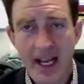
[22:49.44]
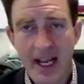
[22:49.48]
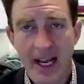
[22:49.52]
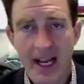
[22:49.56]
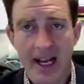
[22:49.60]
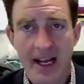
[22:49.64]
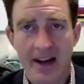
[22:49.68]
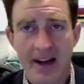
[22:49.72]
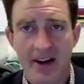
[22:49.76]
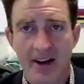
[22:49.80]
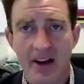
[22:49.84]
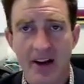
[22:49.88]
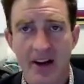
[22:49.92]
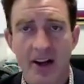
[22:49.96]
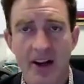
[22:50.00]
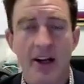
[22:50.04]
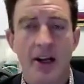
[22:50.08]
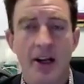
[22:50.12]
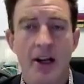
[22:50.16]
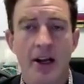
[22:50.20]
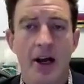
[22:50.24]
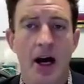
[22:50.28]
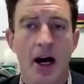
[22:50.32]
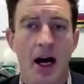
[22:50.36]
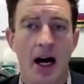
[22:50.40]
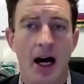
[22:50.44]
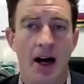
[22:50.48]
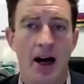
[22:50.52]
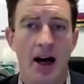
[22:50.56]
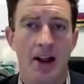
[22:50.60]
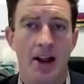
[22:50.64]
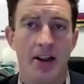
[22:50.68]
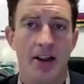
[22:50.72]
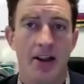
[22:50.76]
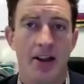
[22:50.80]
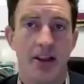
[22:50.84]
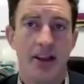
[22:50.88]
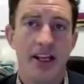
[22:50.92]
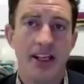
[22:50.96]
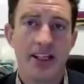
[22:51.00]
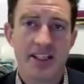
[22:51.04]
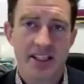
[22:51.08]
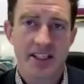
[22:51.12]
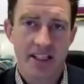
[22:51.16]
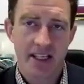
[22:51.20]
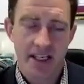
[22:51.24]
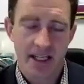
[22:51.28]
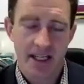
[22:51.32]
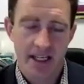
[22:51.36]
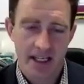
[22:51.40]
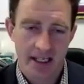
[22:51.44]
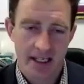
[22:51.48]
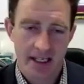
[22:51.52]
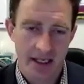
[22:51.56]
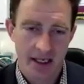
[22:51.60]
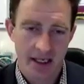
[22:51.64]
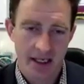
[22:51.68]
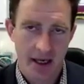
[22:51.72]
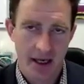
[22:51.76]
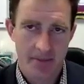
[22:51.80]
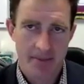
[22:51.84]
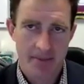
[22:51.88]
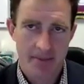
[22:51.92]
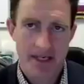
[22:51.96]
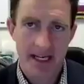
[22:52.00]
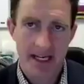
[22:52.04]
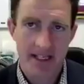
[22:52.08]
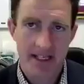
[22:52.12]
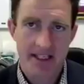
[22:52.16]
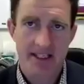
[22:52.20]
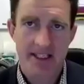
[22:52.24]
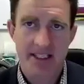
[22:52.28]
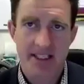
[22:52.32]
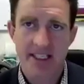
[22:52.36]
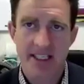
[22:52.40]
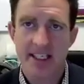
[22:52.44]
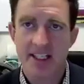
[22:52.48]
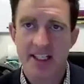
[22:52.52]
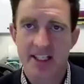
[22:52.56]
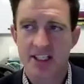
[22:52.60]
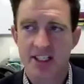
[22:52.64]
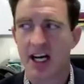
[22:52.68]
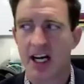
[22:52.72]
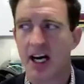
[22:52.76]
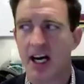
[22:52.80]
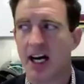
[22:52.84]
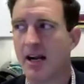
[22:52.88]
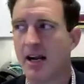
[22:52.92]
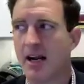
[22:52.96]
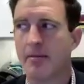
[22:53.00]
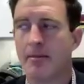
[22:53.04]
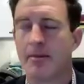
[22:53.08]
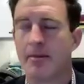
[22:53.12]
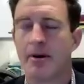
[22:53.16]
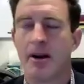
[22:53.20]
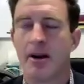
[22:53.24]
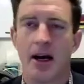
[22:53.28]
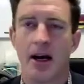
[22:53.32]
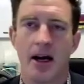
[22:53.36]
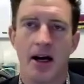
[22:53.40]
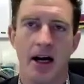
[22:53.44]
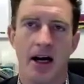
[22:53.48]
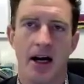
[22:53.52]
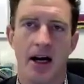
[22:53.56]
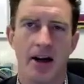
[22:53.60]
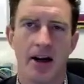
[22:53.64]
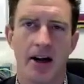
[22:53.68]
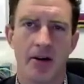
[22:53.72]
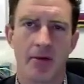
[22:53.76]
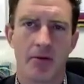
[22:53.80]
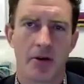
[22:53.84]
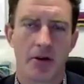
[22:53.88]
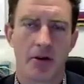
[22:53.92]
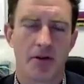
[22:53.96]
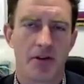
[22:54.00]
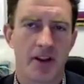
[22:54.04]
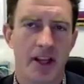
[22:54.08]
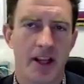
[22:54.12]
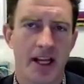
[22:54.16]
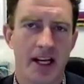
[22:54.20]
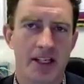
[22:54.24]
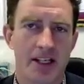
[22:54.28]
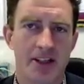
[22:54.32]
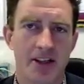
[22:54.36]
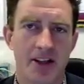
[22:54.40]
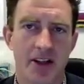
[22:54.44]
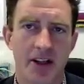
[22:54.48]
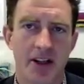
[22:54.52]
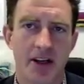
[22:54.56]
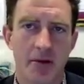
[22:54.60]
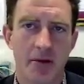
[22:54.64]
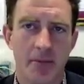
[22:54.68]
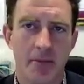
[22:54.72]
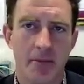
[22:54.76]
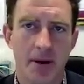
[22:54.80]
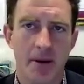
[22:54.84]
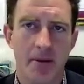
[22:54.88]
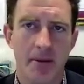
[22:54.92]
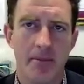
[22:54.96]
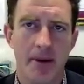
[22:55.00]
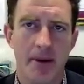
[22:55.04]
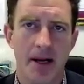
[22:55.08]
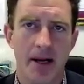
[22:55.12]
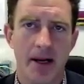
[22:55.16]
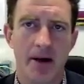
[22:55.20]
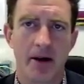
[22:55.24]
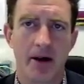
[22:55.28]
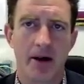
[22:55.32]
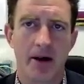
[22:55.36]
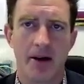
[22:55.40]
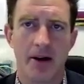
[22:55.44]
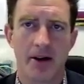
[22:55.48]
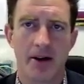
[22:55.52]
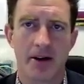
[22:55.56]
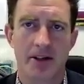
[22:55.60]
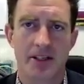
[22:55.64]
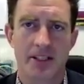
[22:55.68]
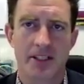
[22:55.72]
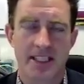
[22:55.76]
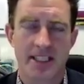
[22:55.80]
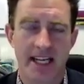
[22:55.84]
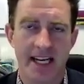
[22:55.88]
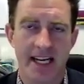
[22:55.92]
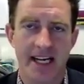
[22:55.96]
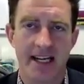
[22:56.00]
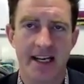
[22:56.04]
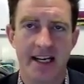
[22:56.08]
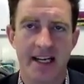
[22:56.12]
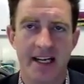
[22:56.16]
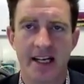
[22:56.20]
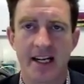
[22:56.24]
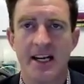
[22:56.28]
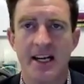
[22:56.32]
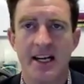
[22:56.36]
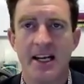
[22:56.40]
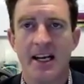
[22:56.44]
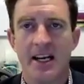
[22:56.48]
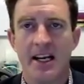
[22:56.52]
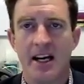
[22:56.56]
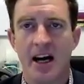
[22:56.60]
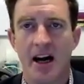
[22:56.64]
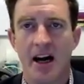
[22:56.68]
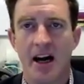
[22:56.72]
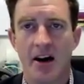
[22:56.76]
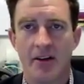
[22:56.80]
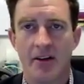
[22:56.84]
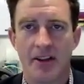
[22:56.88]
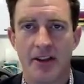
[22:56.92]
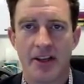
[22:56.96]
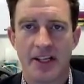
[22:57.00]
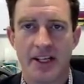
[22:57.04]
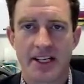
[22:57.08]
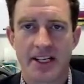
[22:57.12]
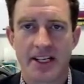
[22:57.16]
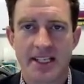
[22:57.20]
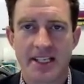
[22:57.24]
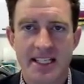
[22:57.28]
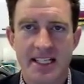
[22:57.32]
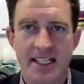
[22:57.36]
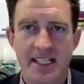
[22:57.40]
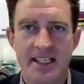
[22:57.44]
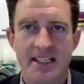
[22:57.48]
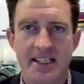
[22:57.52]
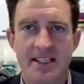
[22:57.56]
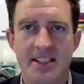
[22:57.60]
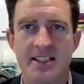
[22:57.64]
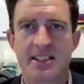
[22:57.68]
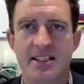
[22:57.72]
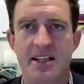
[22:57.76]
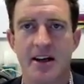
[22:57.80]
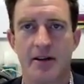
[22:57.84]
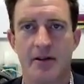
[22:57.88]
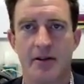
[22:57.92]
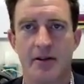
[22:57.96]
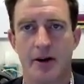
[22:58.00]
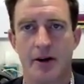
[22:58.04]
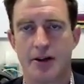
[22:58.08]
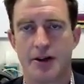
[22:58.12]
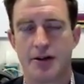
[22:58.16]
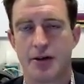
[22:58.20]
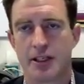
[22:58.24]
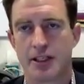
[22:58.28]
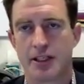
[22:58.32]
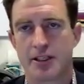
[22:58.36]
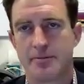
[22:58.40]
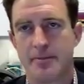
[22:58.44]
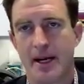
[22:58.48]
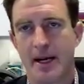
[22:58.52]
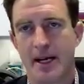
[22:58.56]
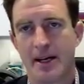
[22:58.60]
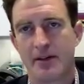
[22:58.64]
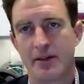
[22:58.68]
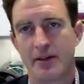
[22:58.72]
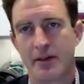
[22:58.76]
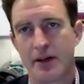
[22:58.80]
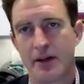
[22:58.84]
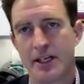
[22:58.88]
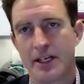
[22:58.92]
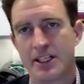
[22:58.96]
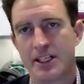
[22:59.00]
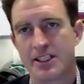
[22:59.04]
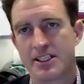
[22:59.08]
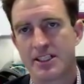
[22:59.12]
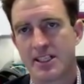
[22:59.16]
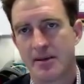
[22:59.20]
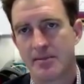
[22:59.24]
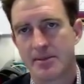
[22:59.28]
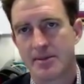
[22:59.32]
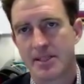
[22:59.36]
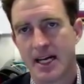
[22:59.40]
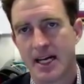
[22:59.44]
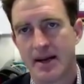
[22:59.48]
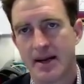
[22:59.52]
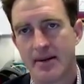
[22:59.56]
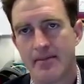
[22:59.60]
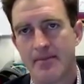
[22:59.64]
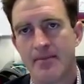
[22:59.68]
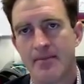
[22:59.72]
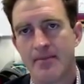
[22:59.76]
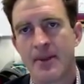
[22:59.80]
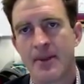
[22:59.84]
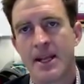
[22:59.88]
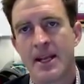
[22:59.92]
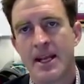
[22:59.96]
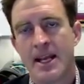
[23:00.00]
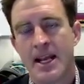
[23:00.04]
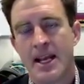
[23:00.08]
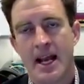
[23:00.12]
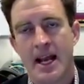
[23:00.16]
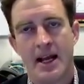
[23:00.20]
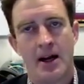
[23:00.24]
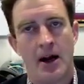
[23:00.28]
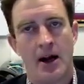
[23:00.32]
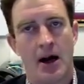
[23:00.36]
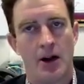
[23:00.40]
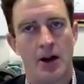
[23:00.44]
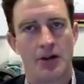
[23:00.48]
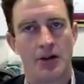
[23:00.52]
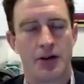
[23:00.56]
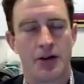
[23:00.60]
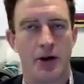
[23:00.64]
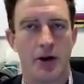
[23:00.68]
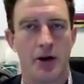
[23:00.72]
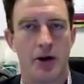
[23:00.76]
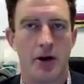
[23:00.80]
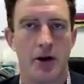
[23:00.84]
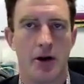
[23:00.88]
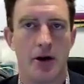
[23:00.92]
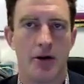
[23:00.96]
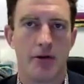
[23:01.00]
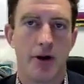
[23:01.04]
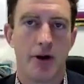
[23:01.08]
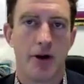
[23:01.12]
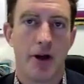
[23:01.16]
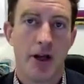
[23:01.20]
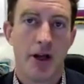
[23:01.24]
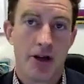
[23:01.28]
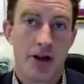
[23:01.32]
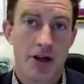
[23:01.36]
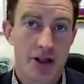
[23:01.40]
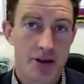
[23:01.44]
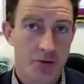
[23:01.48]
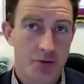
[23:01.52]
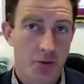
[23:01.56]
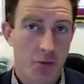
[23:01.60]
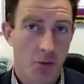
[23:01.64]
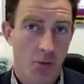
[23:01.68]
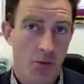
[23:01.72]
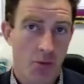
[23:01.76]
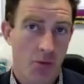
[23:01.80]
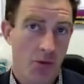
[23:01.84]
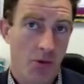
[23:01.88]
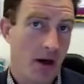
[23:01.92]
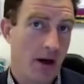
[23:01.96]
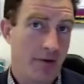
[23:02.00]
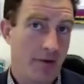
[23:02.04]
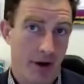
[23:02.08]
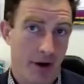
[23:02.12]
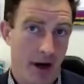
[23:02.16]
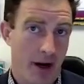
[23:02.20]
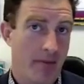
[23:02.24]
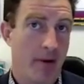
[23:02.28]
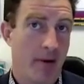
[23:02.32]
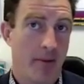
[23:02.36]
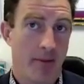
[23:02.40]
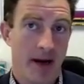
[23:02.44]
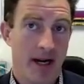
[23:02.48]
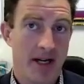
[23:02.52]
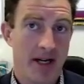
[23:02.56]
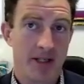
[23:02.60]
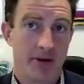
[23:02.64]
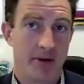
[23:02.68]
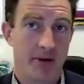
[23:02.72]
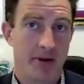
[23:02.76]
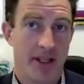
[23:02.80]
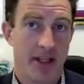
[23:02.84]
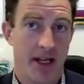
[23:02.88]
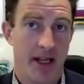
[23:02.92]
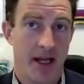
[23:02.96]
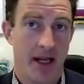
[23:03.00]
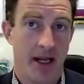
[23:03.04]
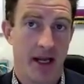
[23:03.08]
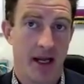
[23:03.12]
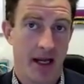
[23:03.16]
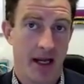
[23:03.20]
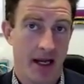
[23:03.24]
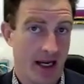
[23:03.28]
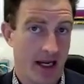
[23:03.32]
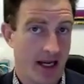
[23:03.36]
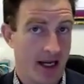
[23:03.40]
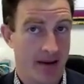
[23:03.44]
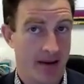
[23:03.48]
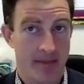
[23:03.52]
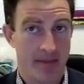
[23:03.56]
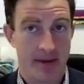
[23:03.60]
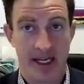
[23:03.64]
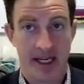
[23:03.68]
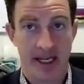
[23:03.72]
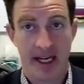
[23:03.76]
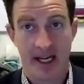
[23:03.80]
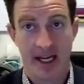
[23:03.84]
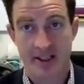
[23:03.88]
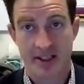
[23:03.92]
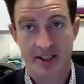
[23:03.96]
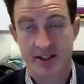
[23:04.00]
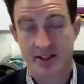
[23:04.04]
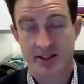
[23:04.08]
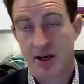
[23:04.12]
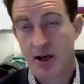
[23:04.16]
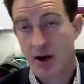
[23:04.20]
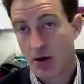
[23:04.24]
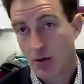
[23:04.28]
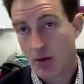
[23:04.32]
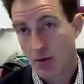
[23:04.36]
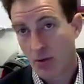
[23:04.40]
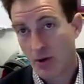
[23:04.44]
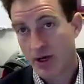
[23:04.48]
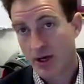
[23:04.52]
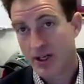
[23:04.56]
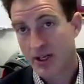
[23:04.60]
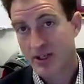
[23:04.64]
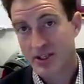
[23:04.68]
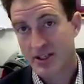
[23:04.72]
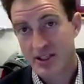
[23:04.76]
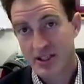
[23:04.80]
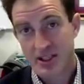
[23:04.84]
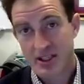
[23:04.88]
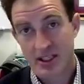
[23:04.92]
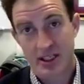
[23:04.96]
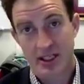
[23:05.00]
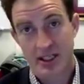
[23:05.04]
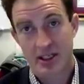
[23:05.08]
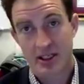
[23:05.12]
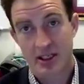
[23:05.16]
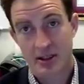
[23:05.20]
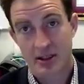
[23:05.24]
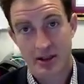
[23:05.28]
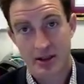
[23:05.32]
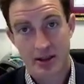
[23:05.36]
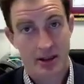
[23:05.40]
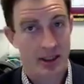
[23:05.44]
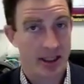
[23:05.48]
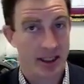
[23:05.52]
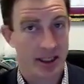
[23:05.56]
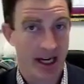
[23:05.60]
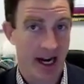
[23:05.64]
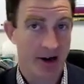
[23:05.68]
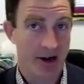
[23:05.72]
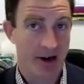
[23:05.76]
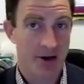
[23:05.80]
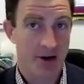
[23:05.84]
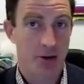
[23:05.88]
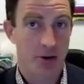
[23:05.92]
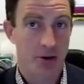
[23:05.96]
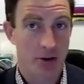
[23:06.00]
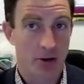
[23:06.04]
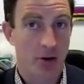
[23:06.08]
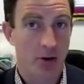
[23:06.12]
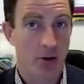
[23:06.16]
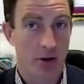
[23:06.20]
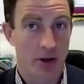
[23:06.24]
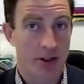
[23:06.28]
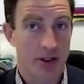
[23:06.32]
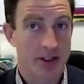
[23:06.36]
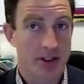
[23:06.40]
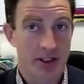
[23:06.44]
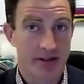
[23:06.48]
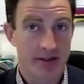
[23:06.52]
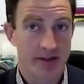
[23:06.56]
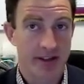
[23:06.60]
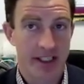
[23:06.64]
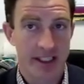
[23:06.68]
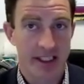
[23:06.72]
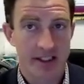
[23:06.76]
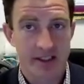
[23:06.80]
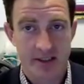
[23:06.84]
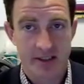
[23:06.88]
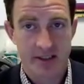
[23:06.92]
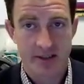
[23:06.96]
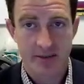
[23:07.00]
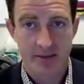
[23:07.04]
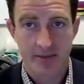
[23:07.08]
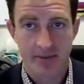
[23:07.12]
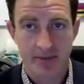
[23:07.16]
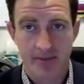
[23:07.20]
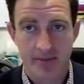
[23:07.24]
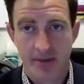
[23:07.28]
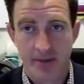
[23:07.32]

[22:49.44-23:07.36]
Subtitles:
And these updates each time reflect a little bit better understanding of the disease, of what to expect for each subtype, and also of just, if I'm a patient with MDS, what is the natural course of this?